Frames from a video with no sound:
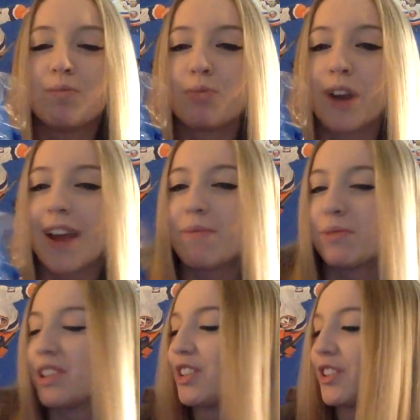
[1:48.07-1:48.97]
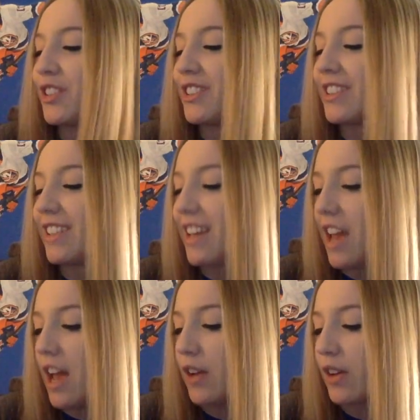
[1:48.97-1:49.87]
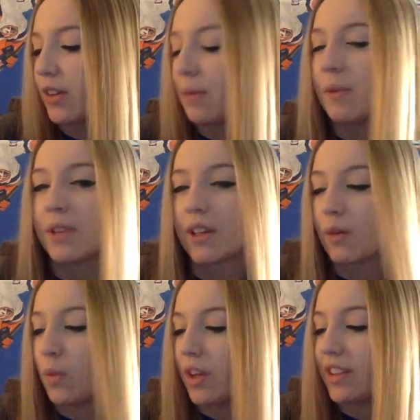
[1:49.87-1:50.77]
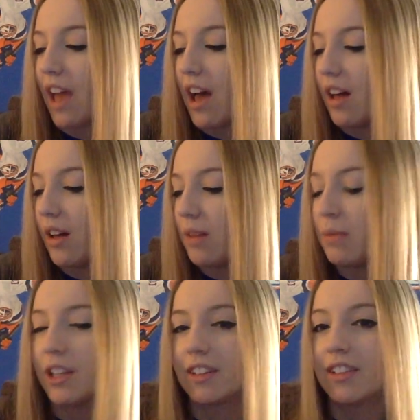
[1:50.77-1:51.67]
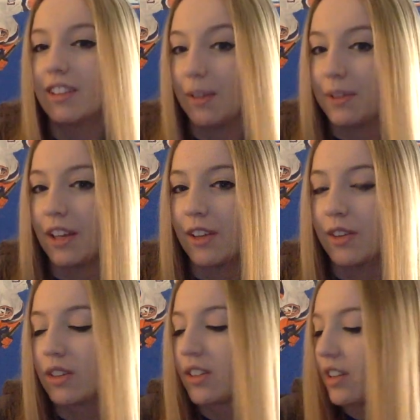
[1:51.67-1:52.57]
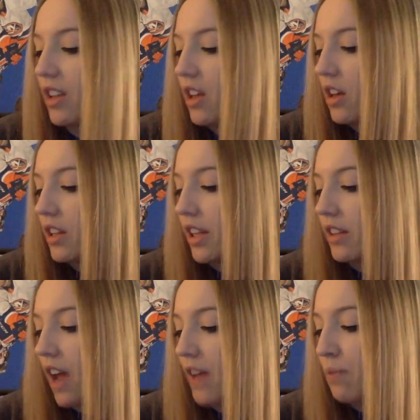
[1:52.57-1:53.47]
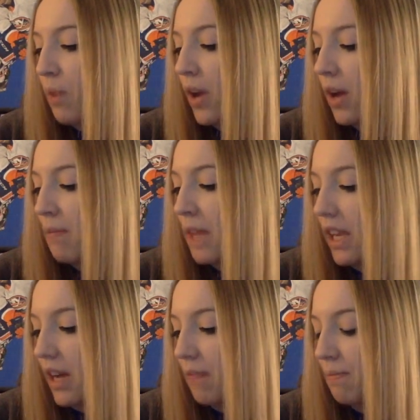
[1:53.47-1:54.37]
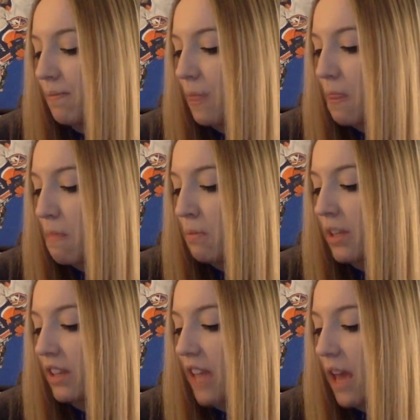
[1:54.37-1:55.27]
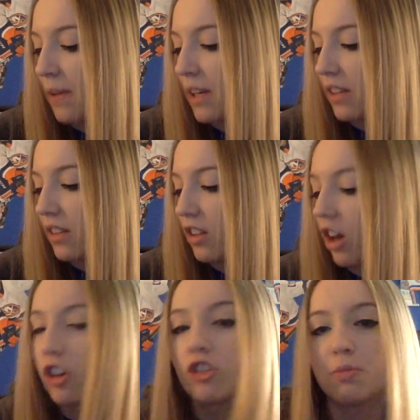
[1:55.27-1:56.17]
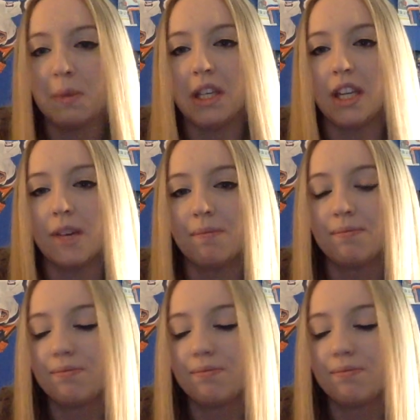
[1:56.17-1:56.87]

Bright blue. And you guys are probably like, what the hell? But let me tell you. That's I bought a medium, but it came in as large medium.